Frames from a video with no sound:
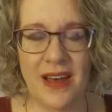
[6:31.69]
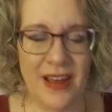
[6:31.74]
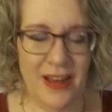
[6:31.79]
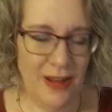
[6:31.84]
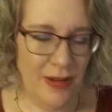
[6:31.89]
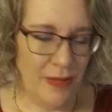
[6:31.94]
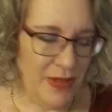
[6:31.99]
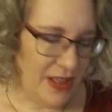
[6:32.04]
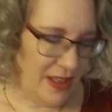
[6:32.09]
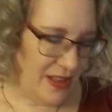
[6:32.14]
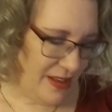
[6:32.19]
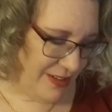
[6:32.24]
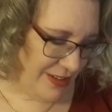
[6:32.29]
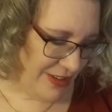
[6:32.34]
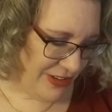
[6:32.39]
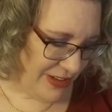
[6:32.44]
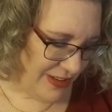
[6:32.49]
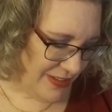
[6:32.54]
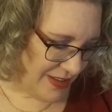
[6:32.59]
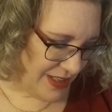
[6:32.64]
Um,
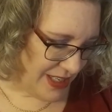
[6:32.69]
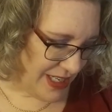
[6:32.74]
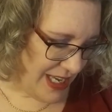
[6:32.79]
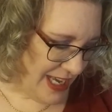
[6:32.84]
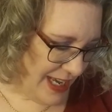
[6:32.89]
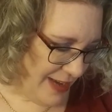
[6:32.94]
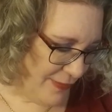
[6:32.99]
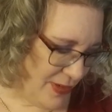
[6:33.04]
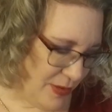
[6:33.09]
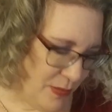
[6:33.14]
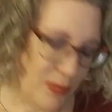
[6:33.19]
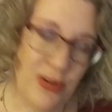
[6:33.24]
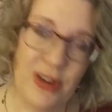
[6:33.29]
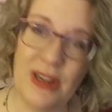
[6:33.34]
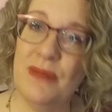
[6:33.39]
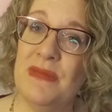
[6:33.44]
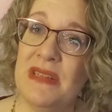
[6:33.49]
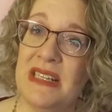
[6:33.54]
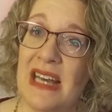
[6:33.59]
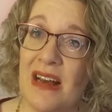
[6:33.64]
and she's gonna have to
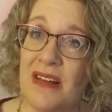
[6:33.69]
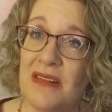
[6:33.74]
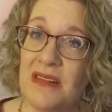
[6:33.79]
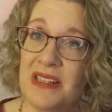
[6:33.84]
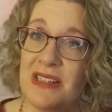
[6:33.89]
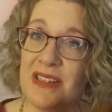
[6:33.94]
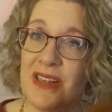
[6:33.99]
put him down.